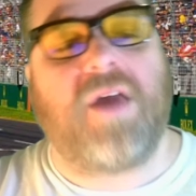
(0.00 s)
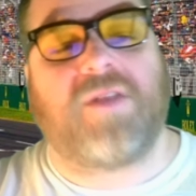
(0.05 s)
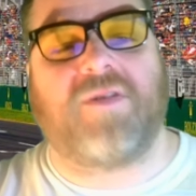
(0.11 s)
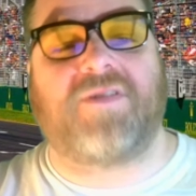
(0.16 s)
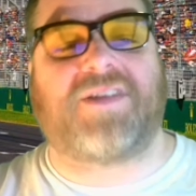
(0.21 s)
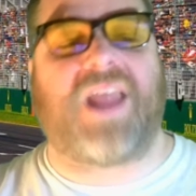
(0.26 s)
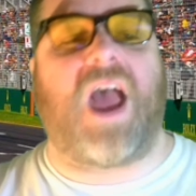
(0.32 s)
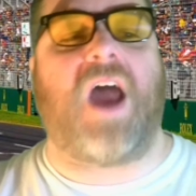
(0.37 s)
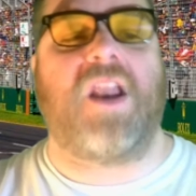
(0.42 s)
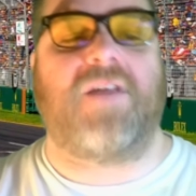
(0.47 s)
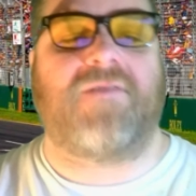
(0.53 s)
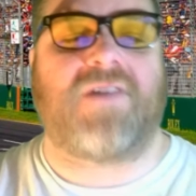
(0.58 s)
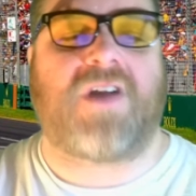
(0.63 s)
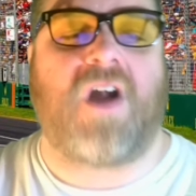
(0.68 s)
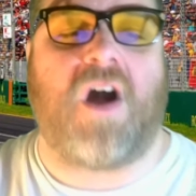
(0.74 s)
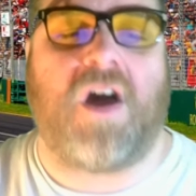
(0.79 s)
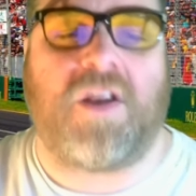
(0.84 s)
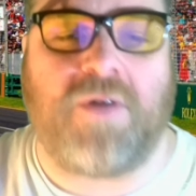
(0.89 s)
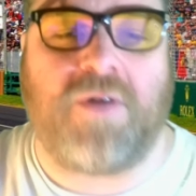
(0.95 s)
So Danny
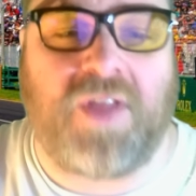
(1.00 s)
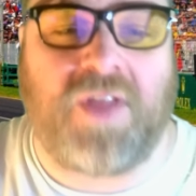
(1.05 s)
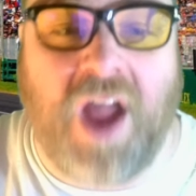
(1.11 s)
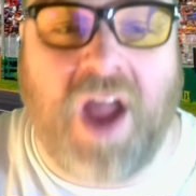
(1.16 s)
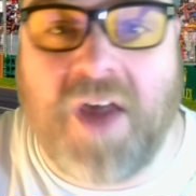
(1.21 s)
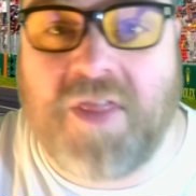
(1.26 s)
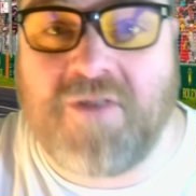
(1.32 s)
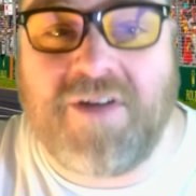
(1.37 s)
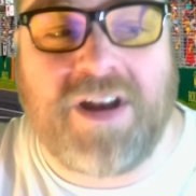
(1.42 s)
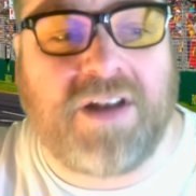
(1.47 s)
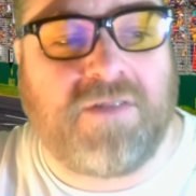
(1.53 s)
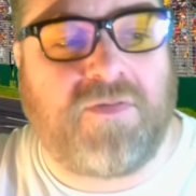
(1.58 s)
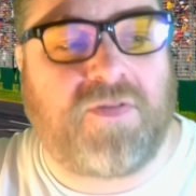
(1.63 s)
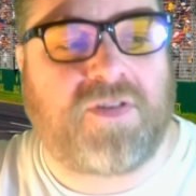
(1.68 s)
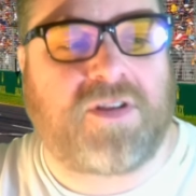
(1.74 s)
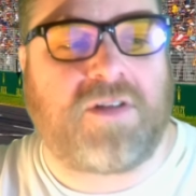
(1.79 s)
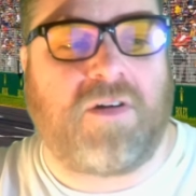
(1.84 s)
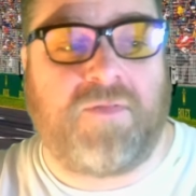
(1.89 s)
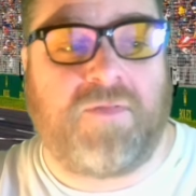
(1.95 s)
Ricciardo, at the other end of
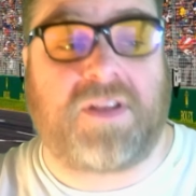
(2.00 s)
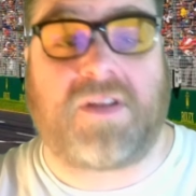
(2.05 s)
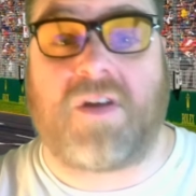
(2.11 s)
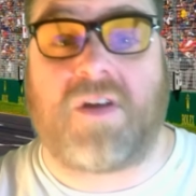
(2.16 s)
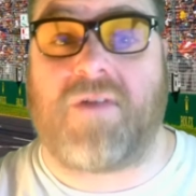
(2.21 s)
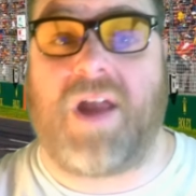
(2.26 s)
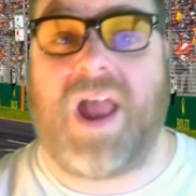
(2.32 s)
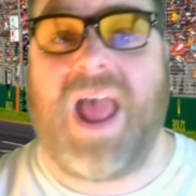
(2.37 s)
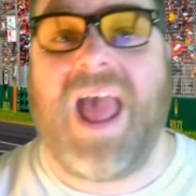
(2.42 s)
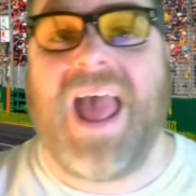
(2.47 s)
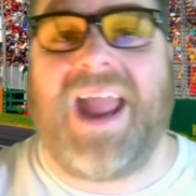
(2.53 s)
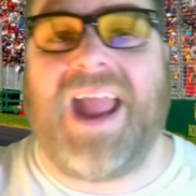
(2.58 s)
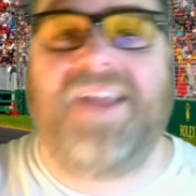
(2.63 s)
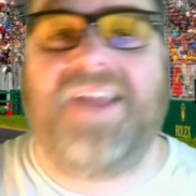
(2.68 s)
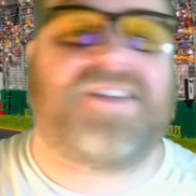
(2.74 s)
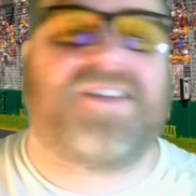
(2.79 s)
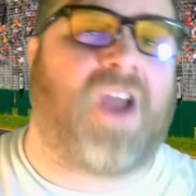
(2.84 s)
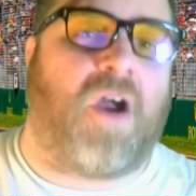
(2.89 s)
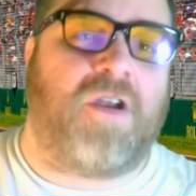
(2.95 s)
his career,
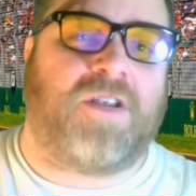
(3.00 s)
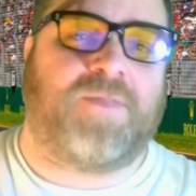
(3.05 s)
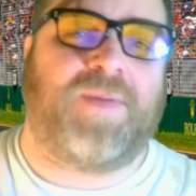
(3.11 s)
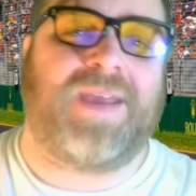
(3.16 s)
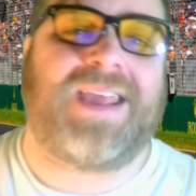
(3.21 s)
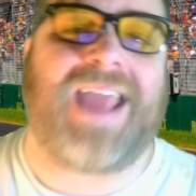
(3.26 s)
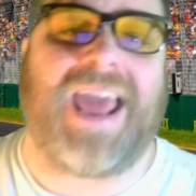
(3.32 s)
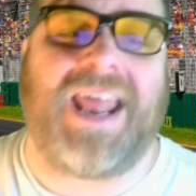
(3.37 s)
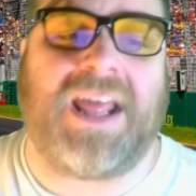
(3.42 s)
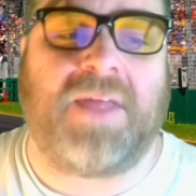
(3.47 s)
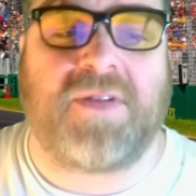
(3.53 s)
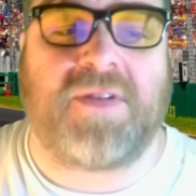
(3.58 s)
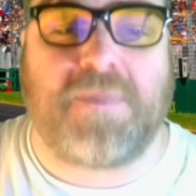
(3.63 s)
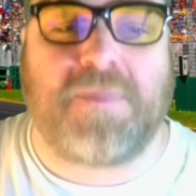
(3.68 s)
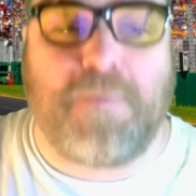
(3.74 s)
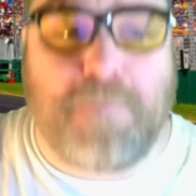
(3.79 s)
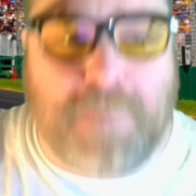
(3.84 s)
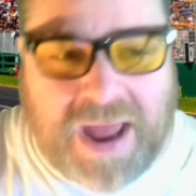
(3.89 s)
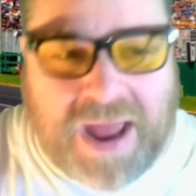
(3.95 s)
he's going to be getting this
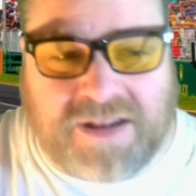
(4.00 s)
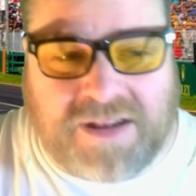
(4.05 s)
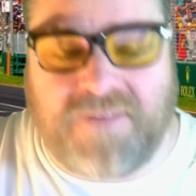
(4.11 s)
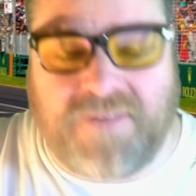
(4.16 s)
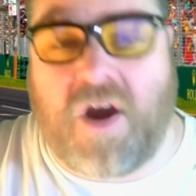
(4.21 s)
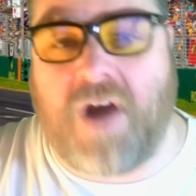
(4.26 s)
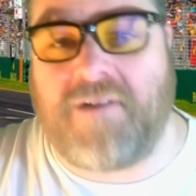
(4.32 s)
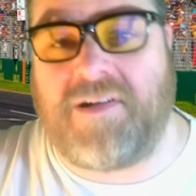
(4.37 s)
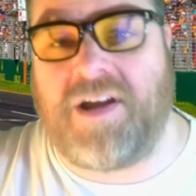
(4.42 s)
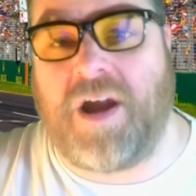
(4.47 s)
massive hurry